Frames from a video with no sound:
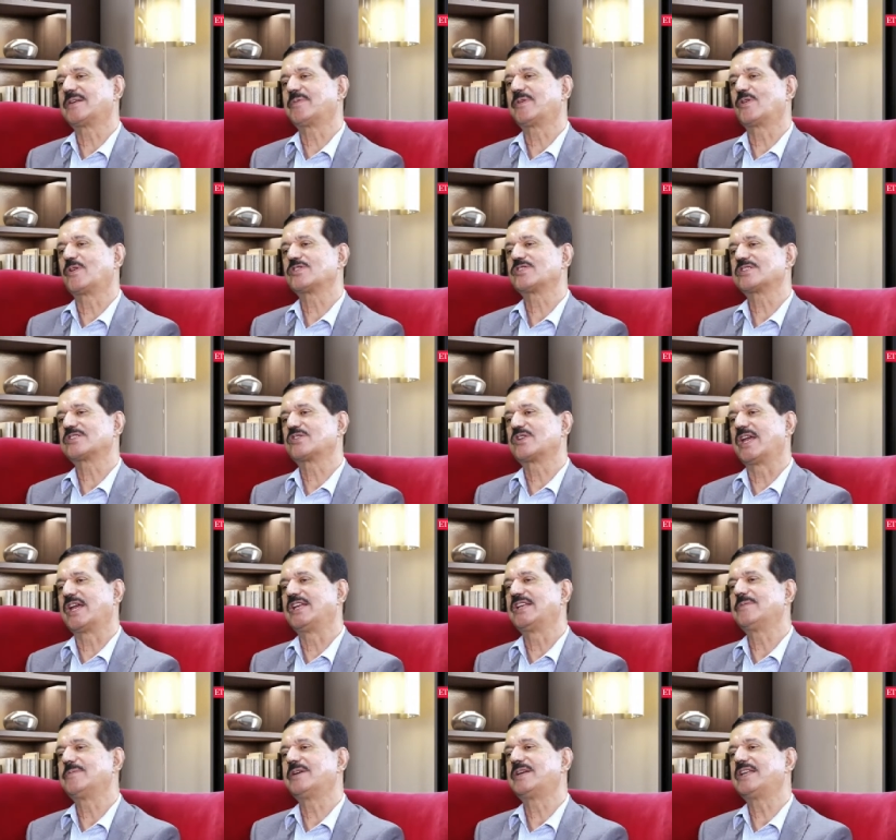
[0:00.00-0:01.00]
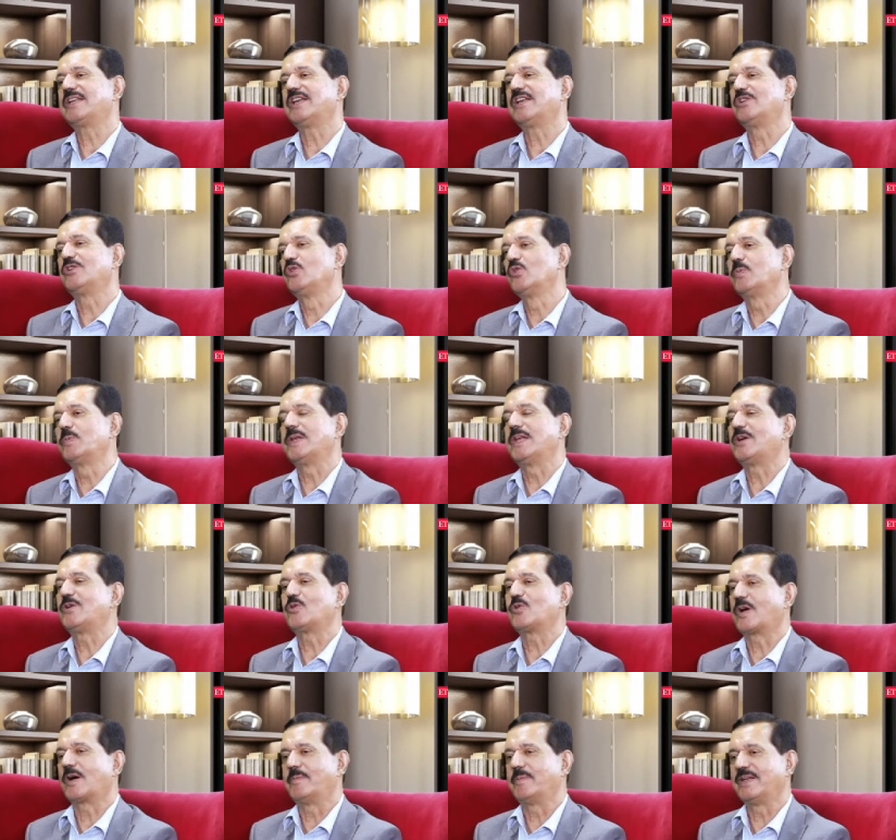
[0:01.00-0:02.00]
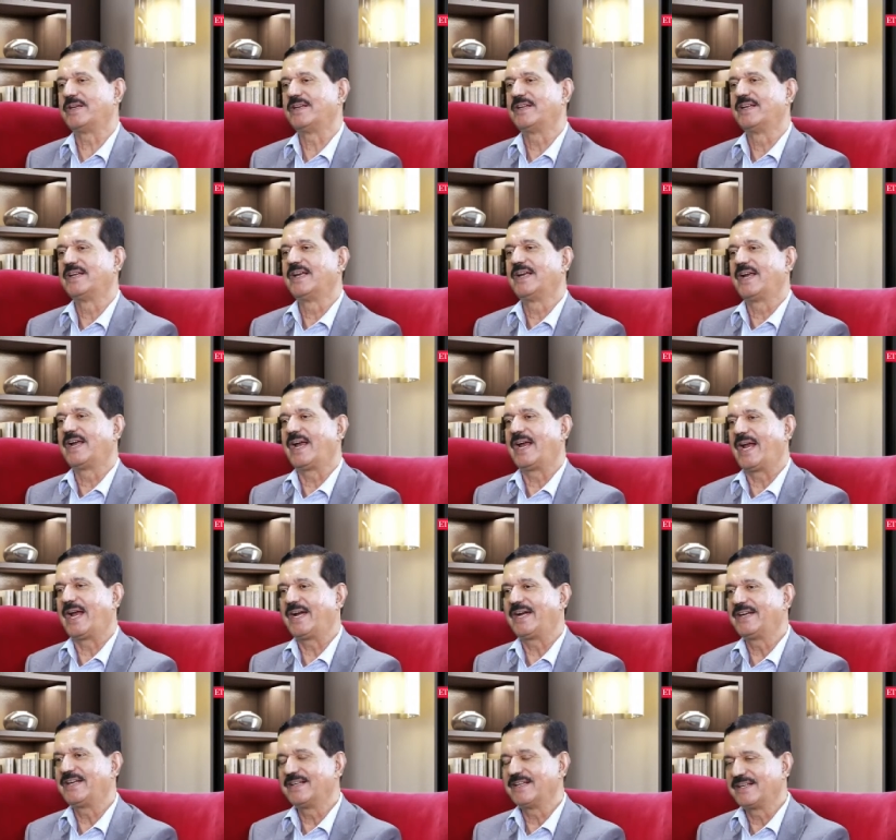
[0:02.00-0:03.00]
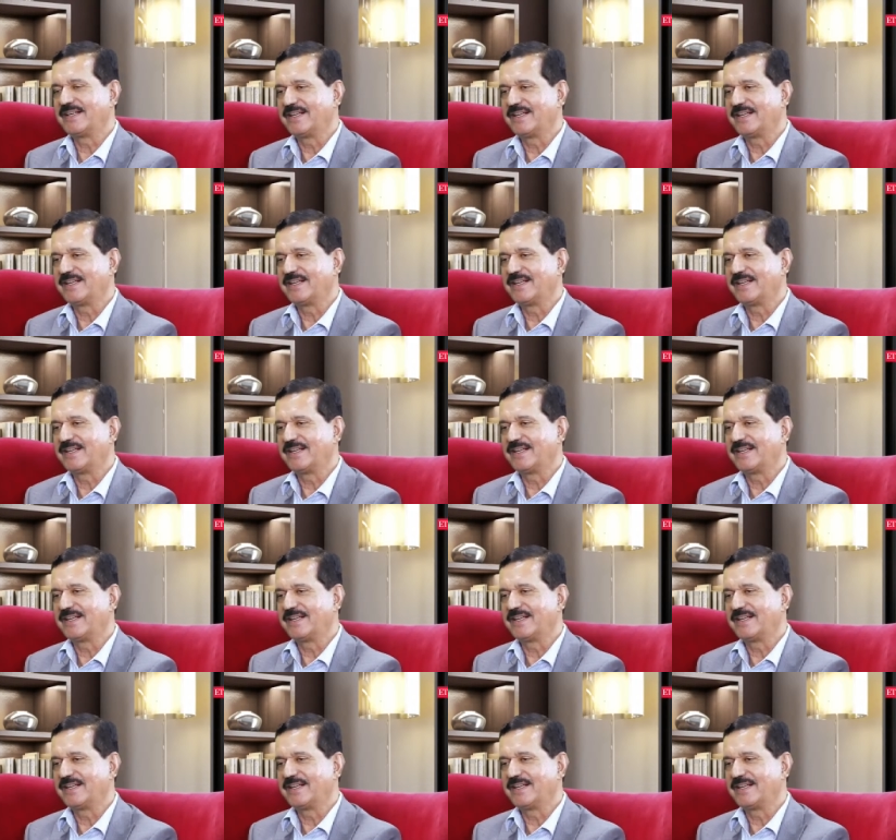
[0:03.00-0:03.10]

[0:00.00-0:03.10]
because anybody, a new player to come in and